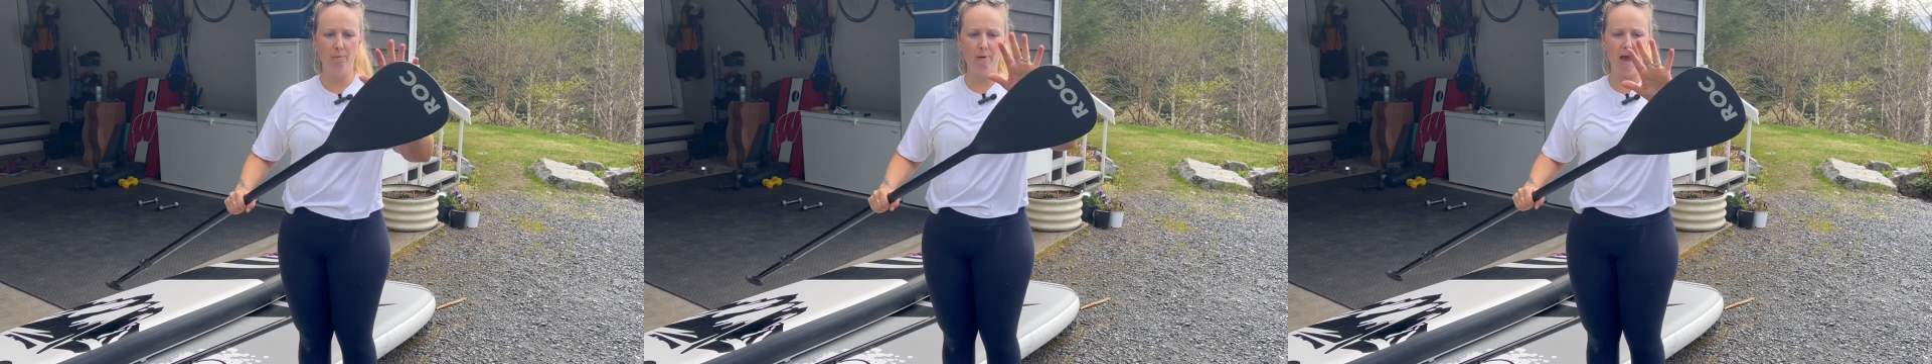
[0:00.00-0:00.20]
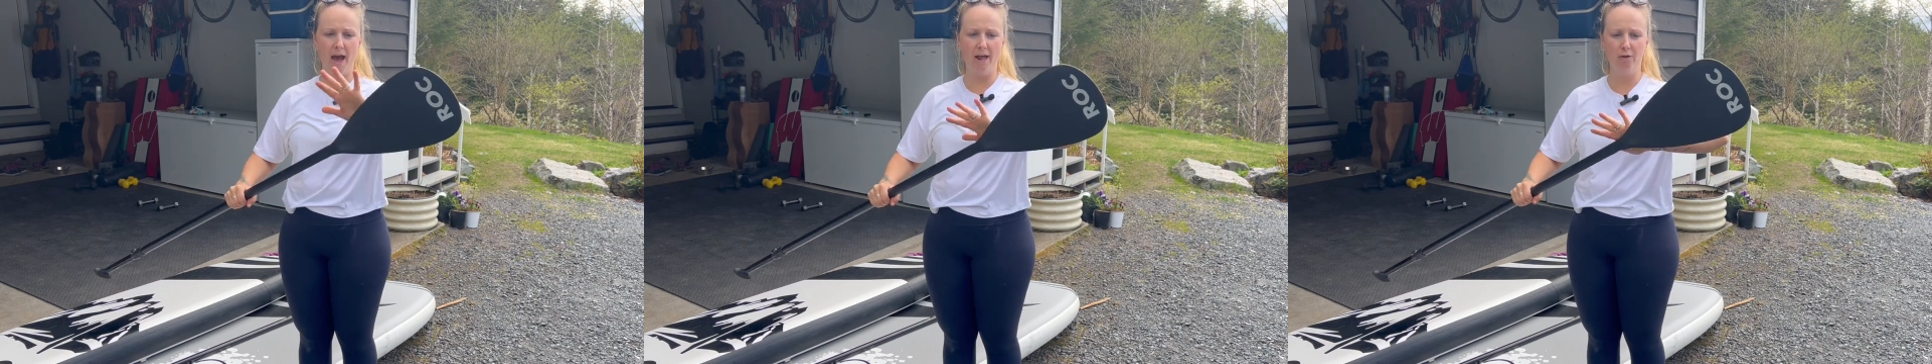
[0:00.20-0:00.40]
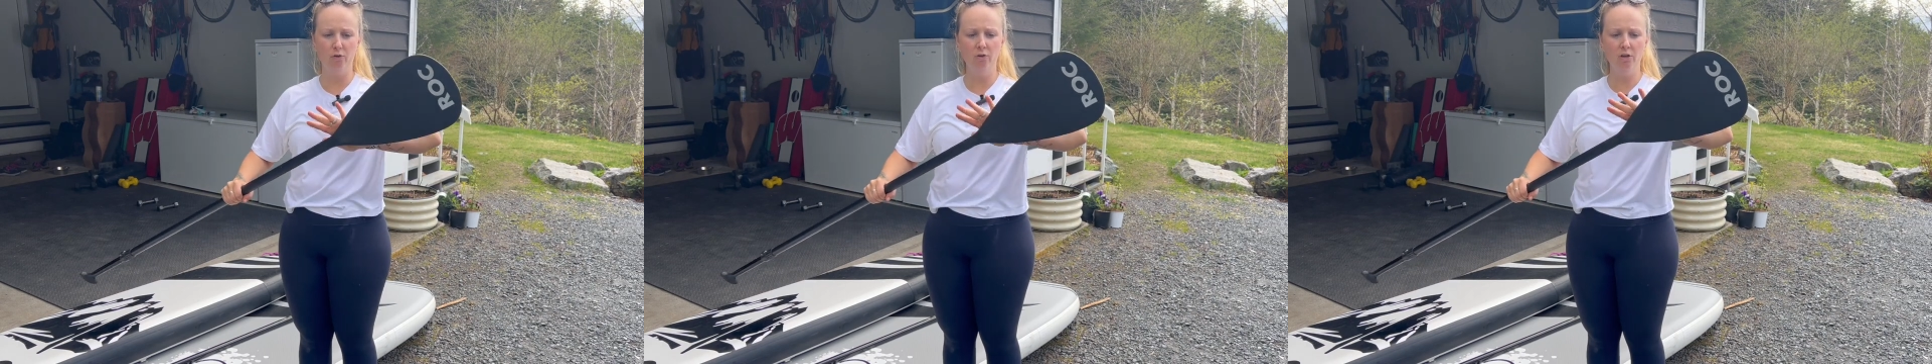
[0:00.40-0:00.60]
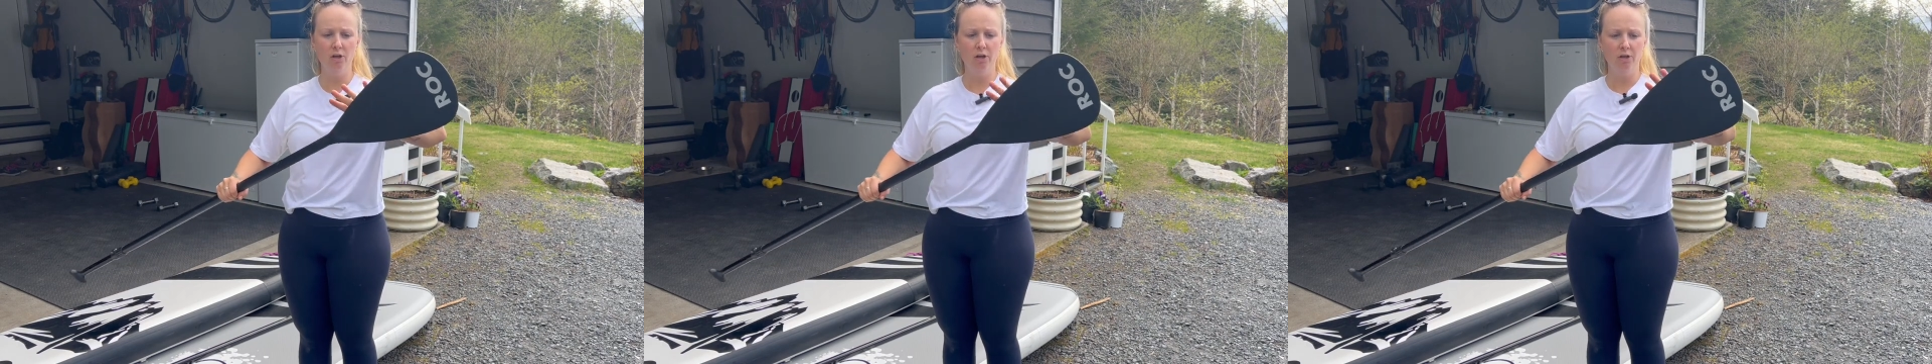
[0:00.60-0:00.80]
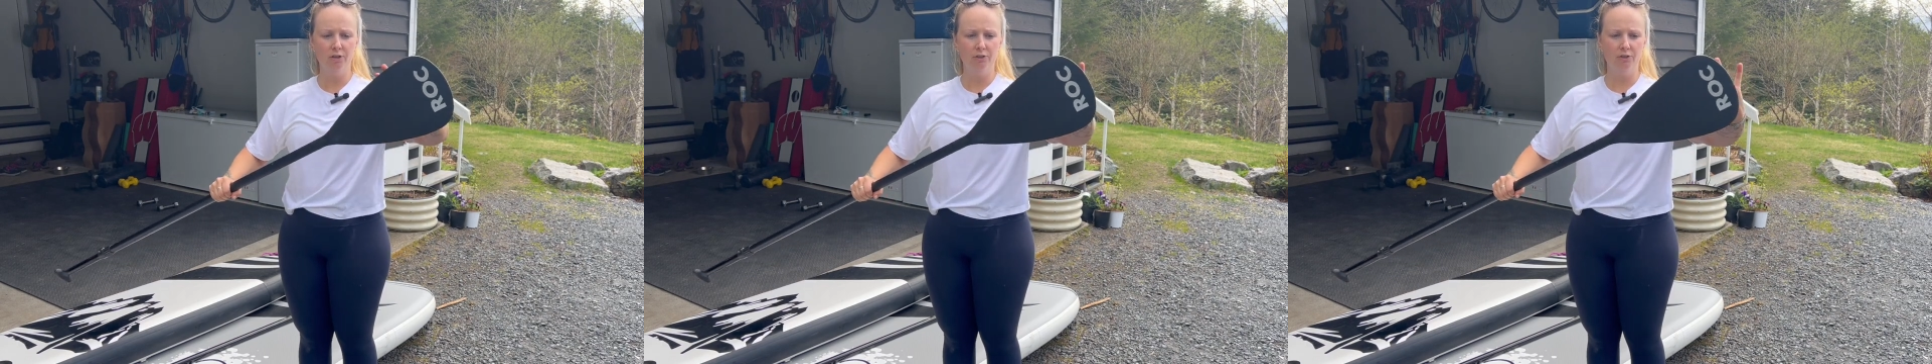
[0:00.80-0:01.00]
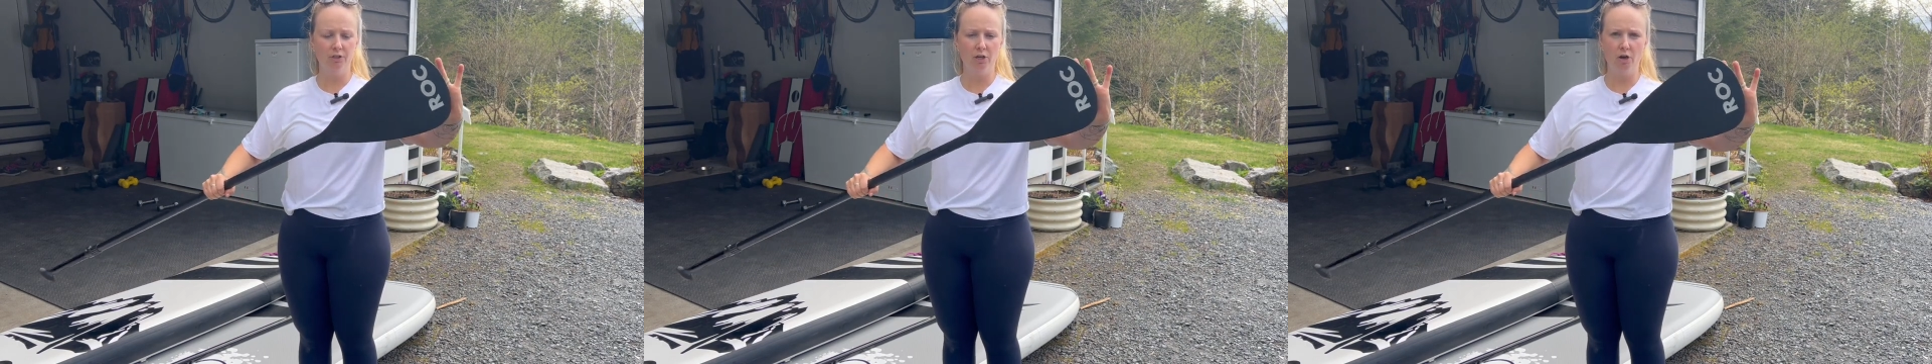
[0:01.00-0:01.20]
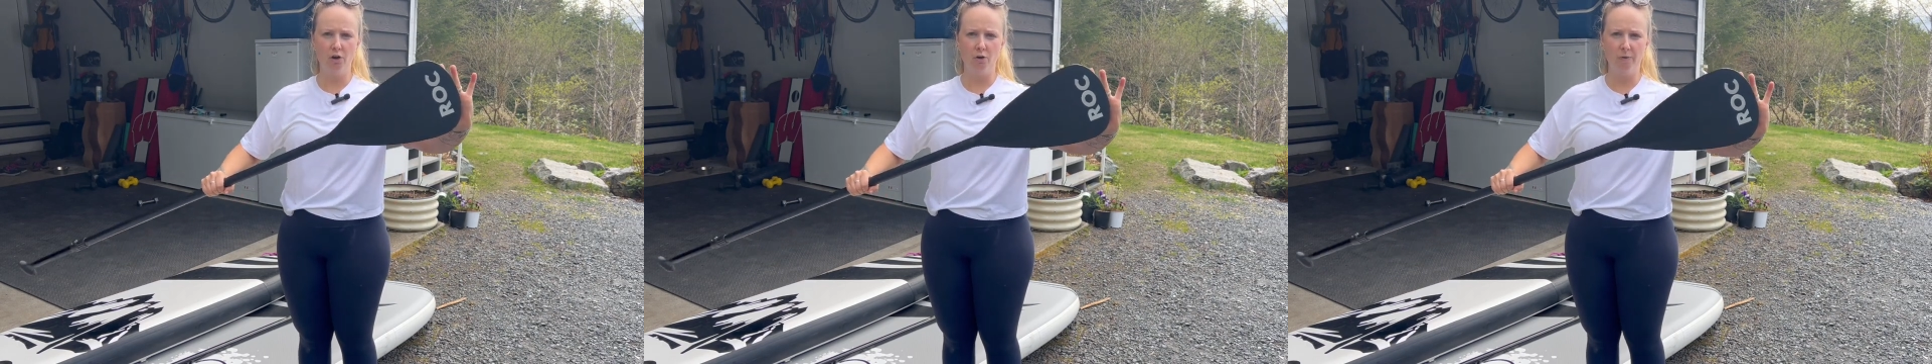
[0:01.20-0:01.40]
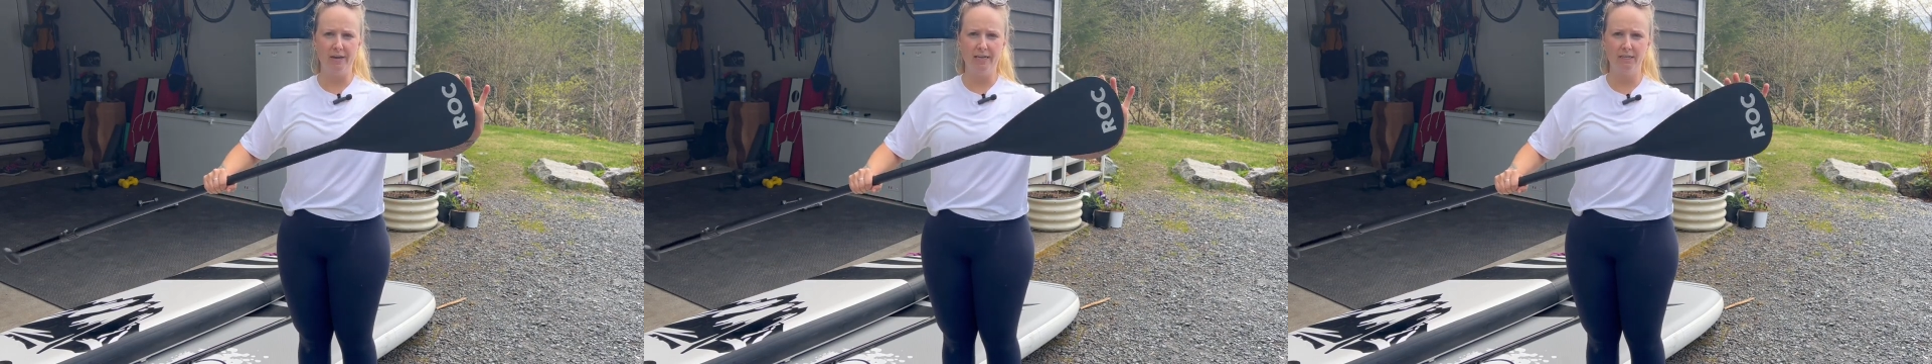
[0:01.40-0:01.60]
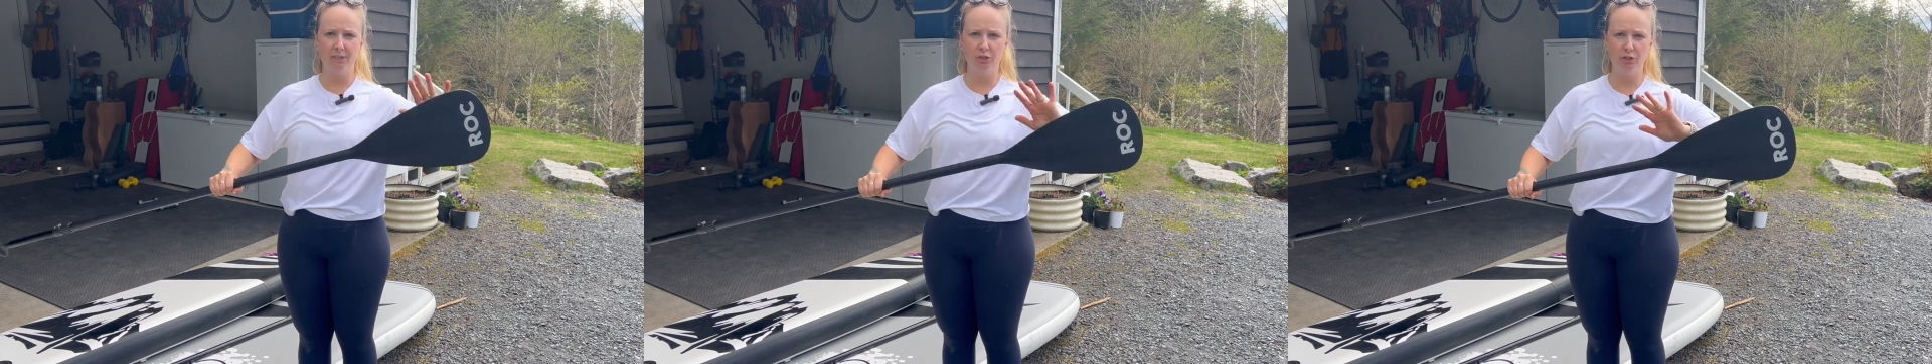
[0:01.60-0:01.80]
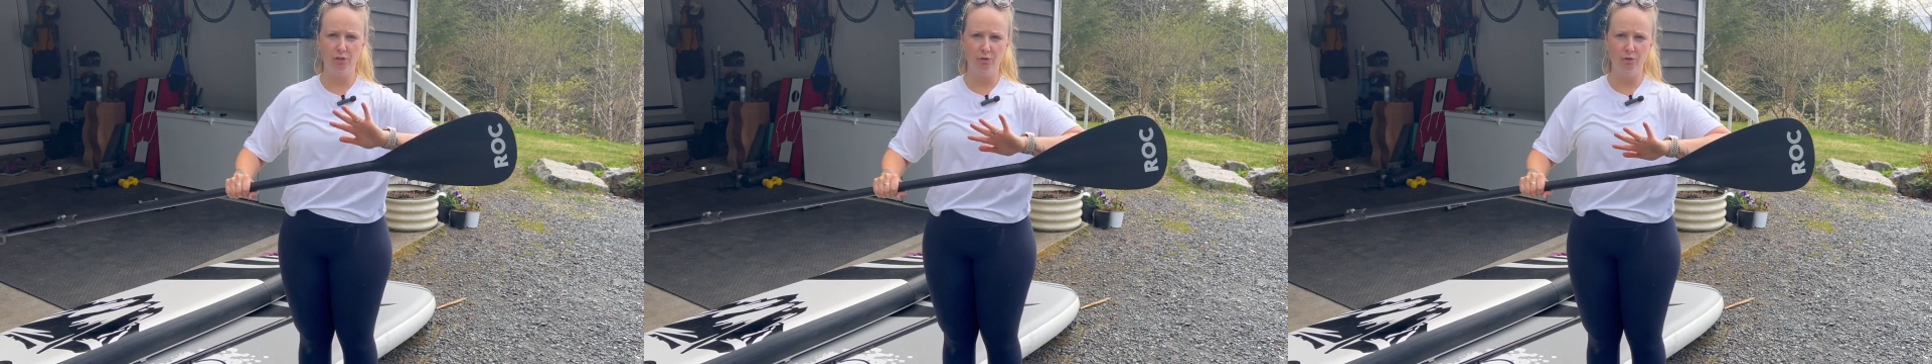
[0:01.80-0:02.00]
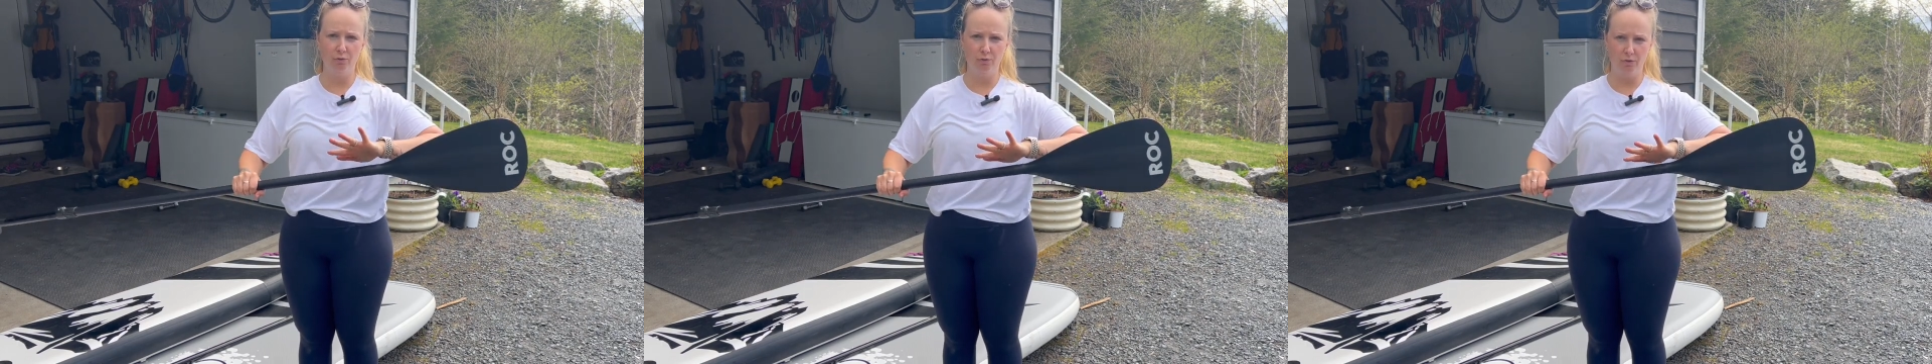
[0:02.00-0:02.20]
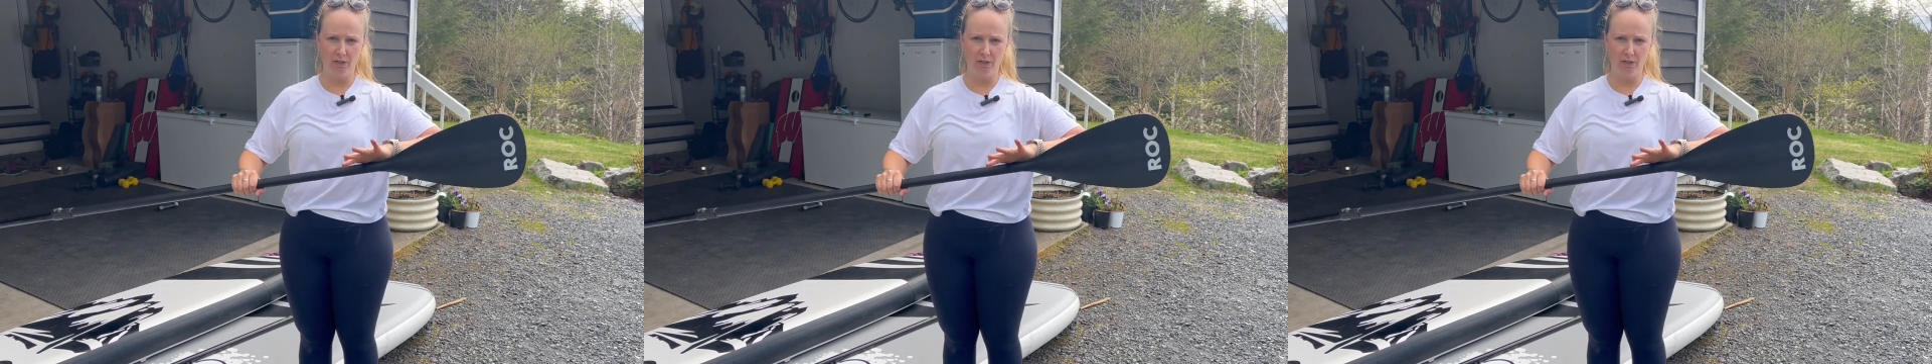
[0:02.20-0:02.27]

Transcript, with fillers: paddle to go into